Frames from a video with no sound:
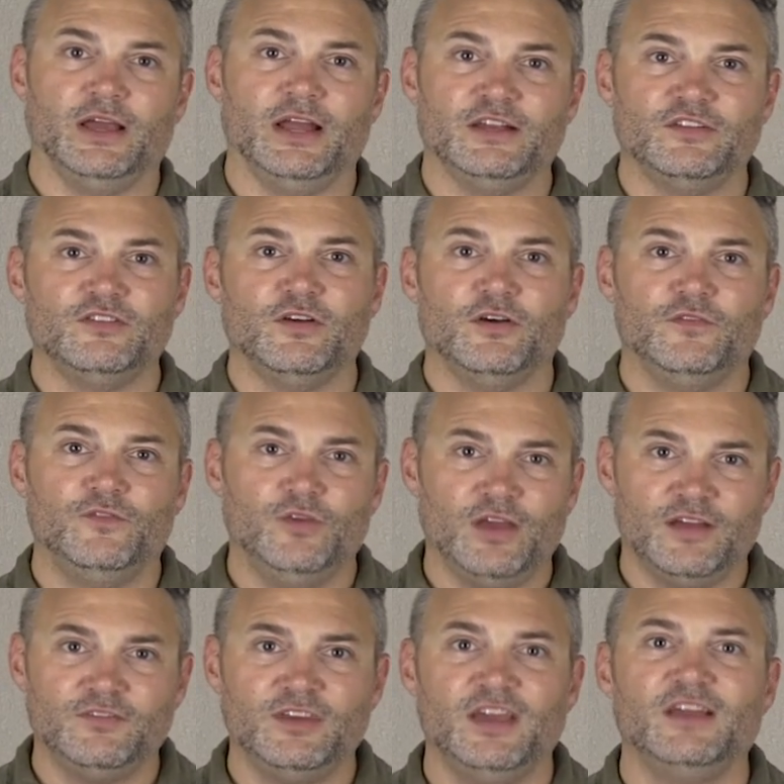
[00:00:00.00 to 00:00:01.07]
And so if you
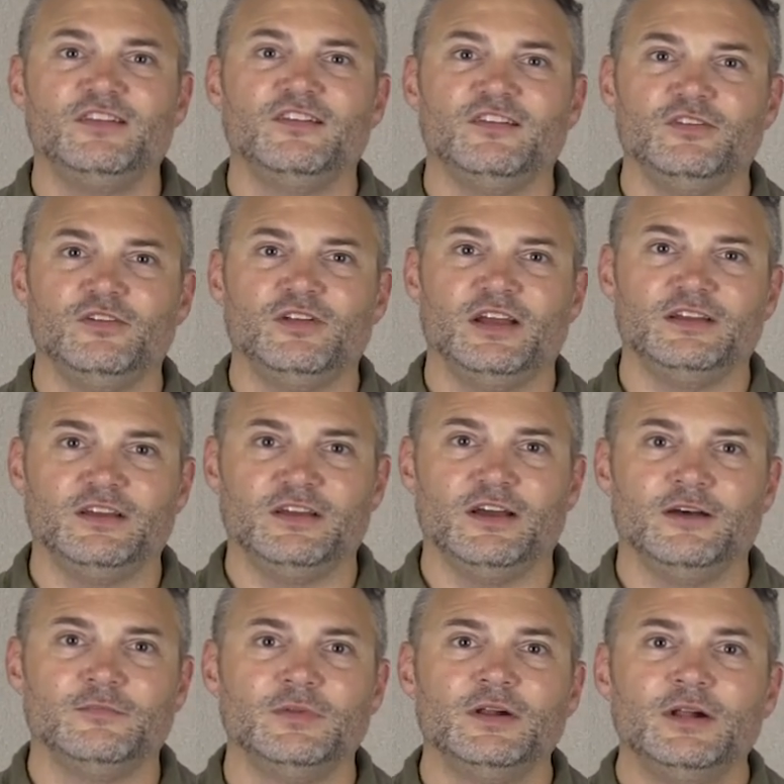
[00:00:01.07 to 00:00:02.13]
have kids and you'd like to
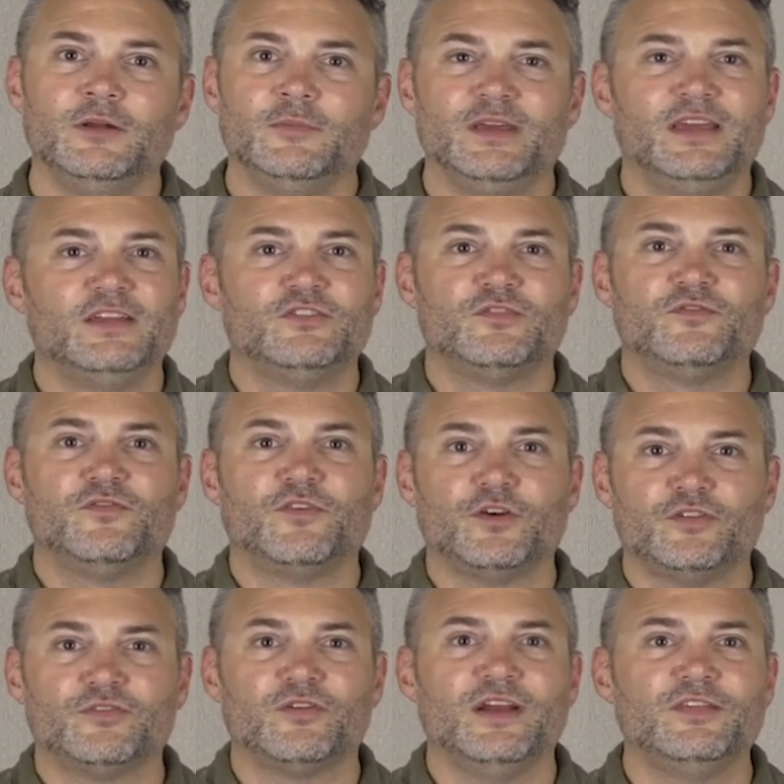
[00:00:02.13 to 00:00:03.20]
come, kids
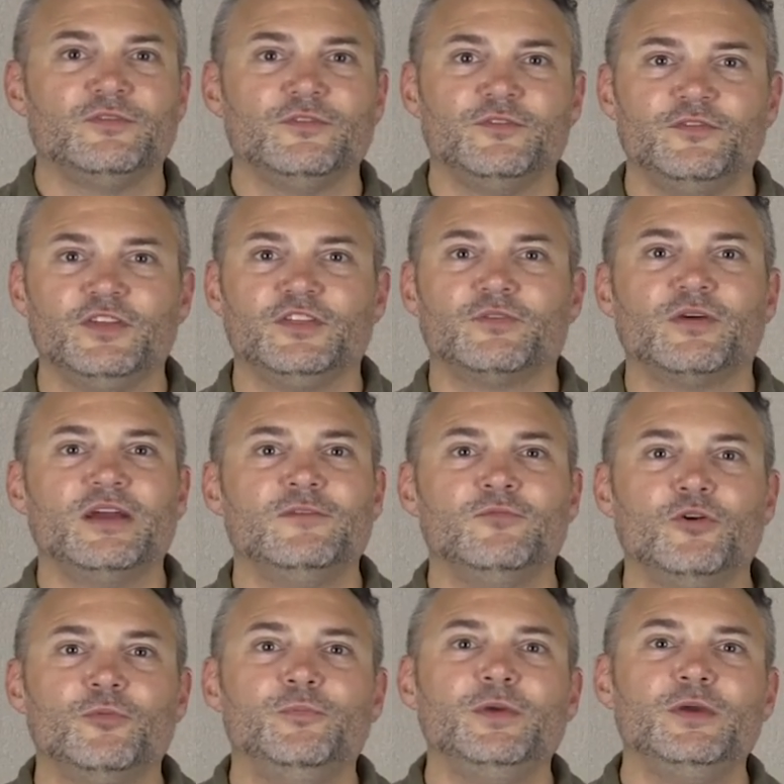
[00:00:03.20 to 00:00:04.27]
first grade through fifth grade
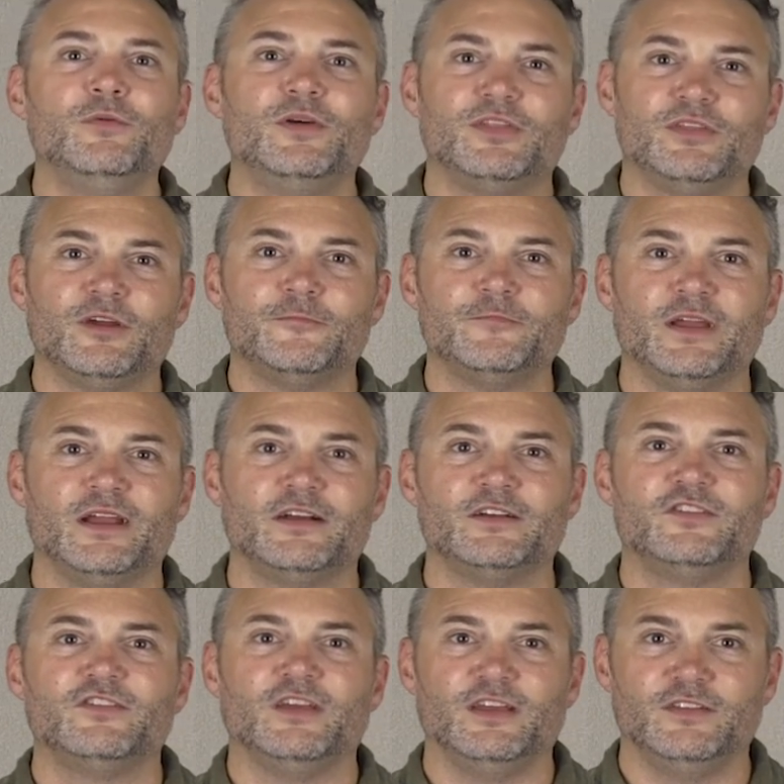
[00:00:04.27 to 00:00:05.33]
will be with their
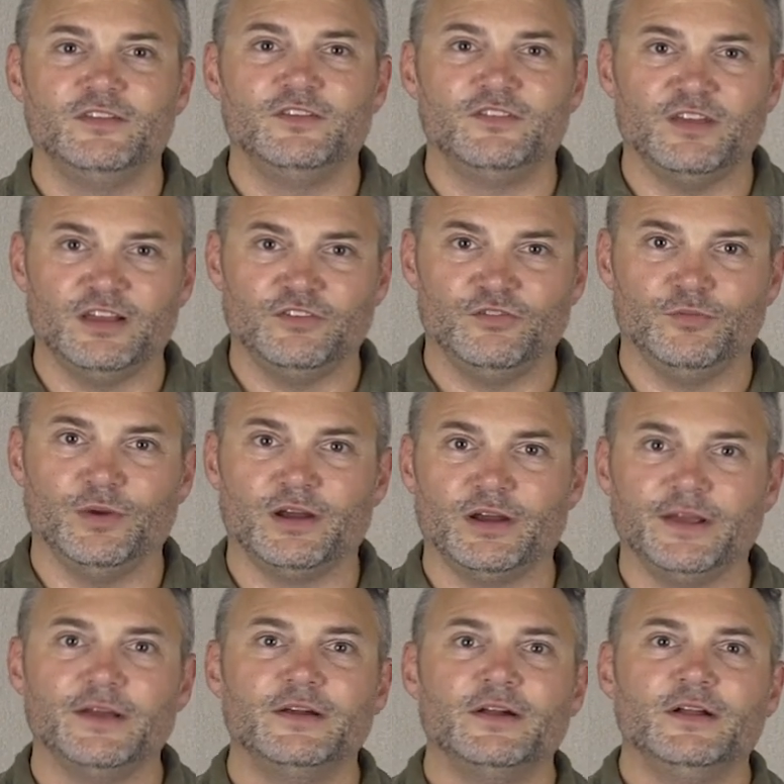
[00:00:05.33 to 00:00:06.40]
parents in the sanctuary.